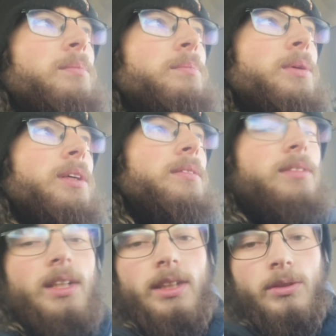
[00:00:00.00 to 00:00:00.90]
But
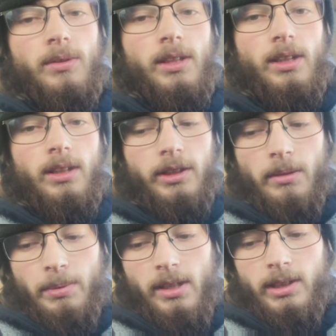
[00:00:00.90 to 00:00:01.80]
I just wanted to
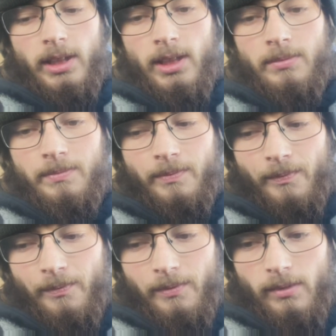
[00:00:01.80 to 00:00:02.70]
jump on here.
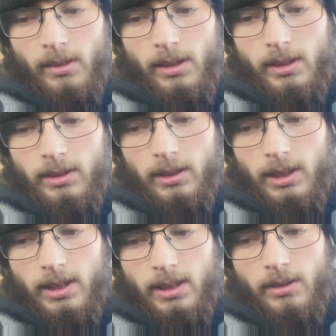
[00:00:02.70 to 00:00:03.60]

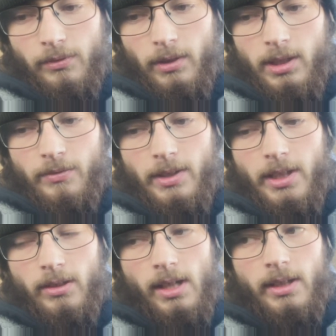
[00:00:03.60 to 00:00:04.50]
This is the first
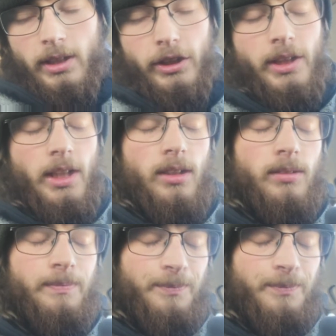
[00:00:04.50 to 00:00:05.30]
video on this channel.